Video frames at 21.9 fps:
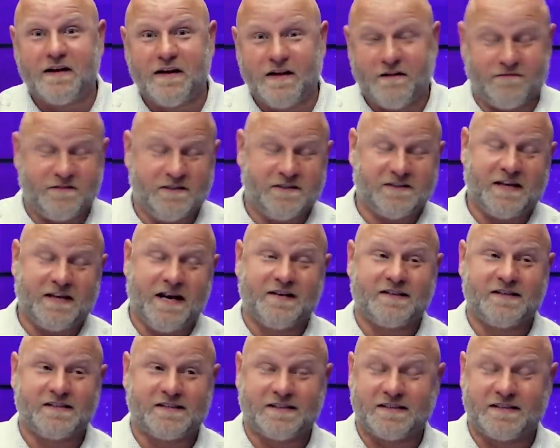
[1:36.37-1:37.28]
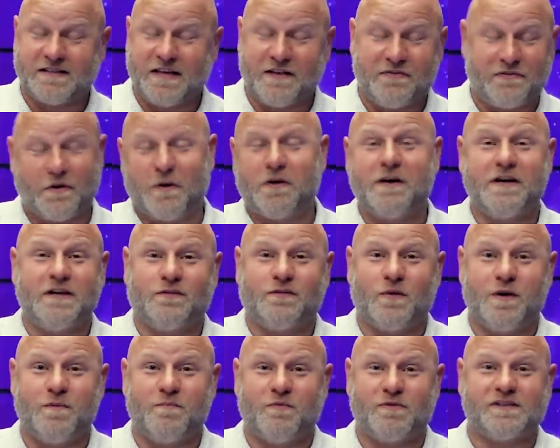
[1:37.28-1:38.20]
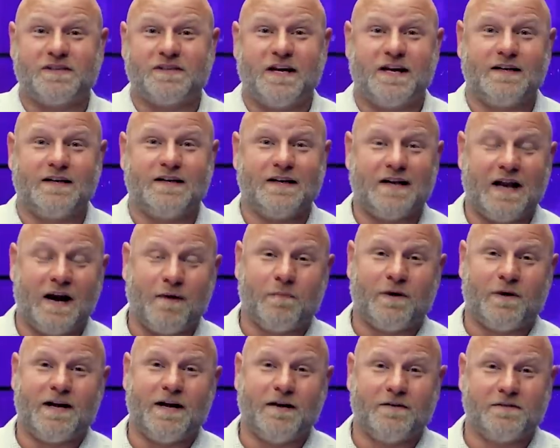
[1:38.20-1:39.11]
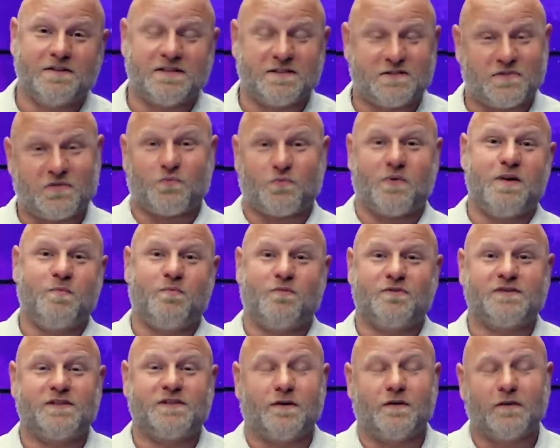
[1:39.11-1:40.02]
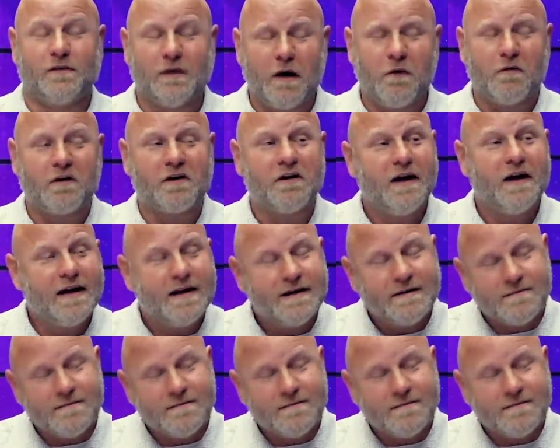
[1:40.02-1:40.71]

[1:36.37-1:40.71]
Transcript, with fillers: if DeSantis is at thirty-three percent and everybody else is three percent or lower,